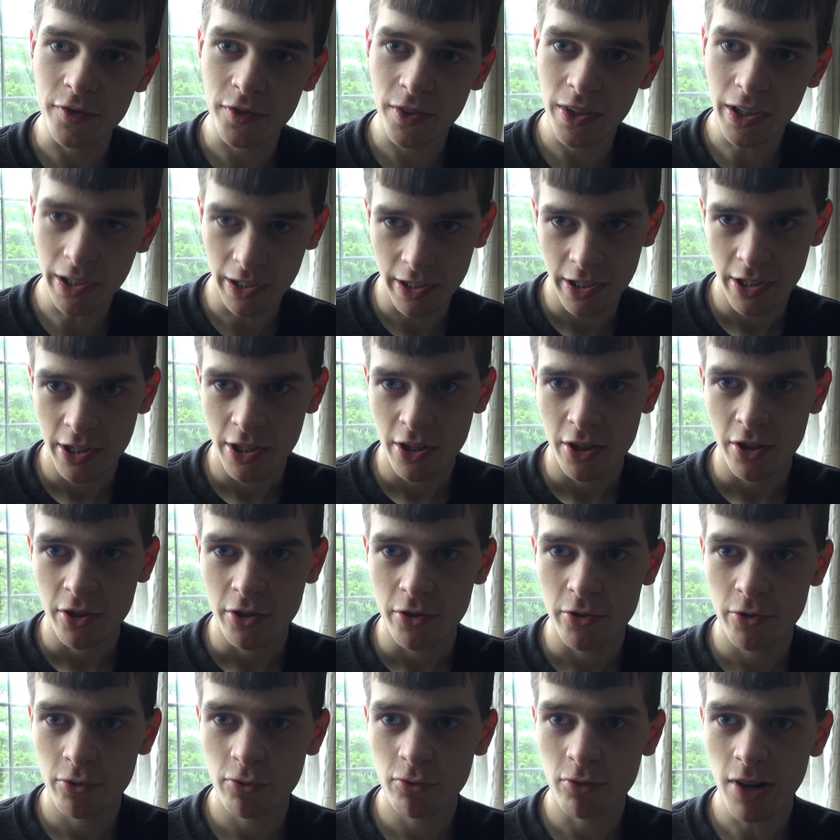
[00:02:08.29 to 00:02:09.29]
They're
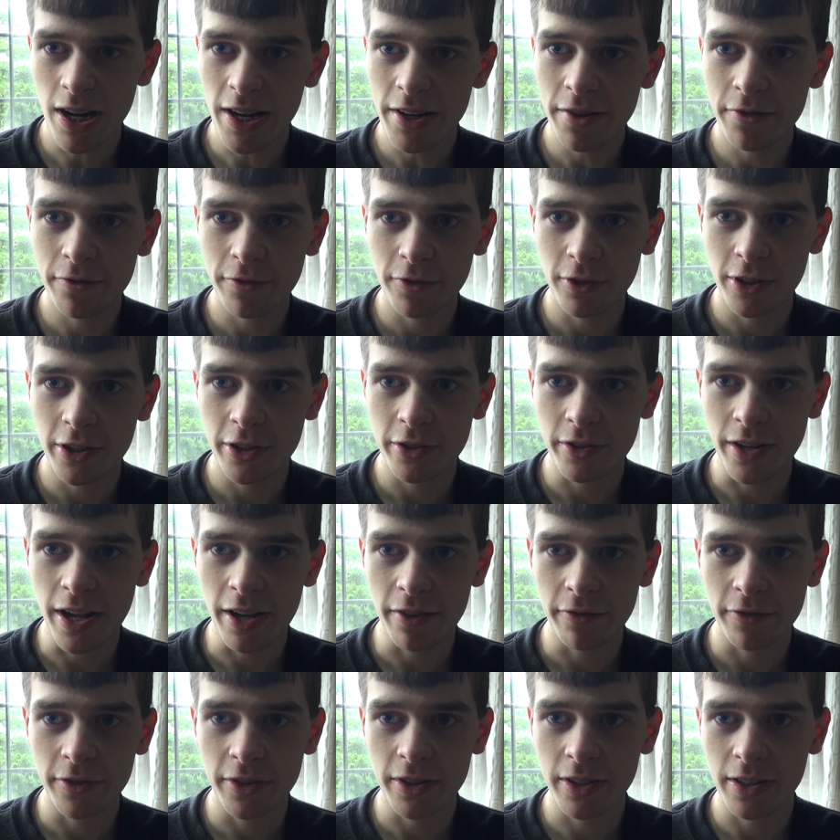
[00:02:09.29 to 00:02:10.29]
dreadfully
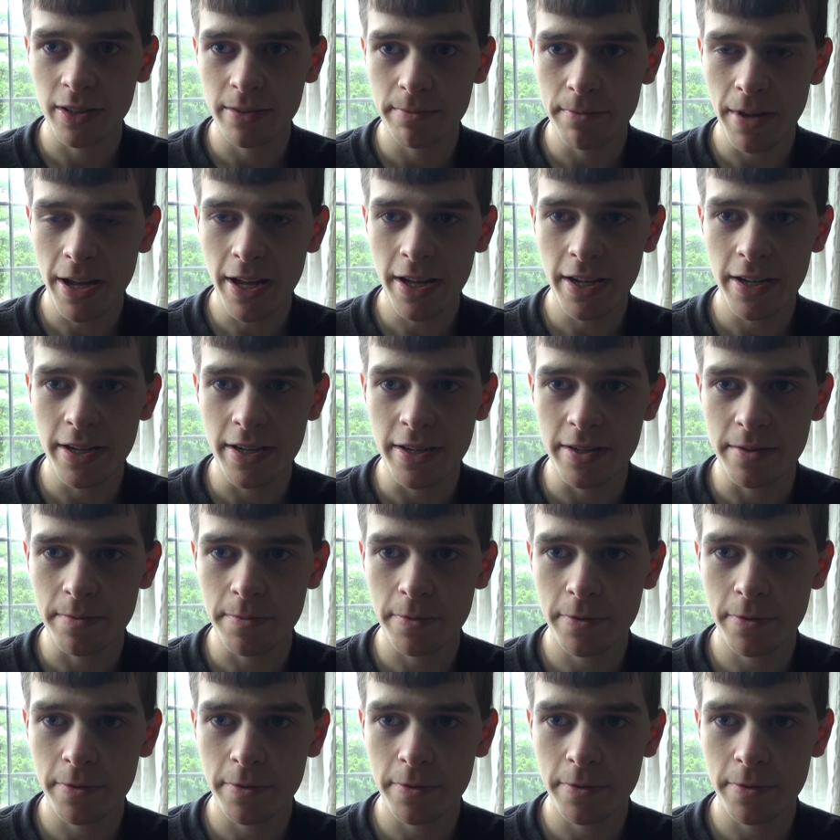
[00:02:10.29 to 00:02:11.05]
unethically made,